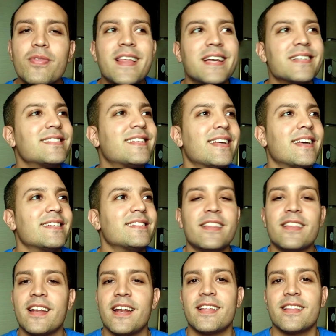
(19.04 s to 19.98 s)
Does the
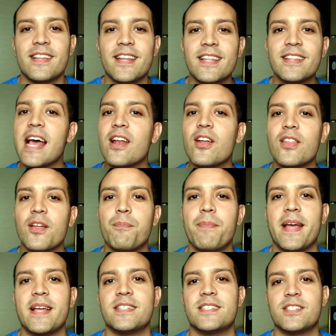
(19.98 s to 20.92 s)
internet need another
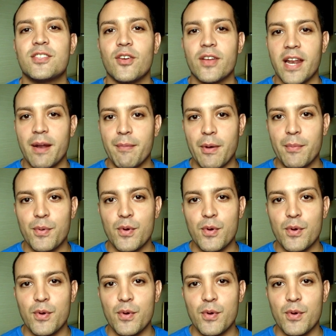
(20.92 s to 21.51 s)
page talking about